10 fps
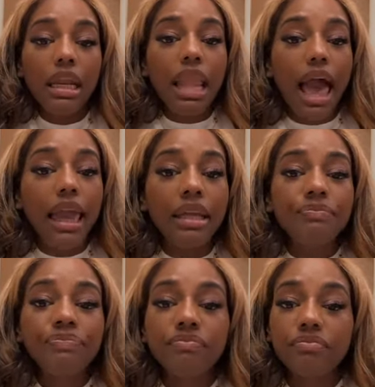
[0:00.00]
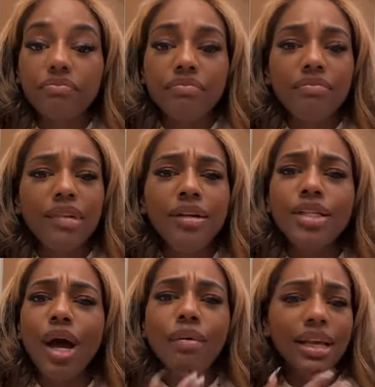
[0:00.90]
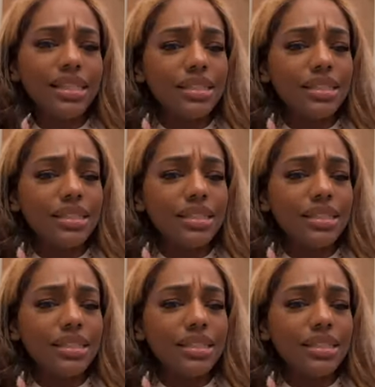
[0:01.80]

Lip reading: Like, don't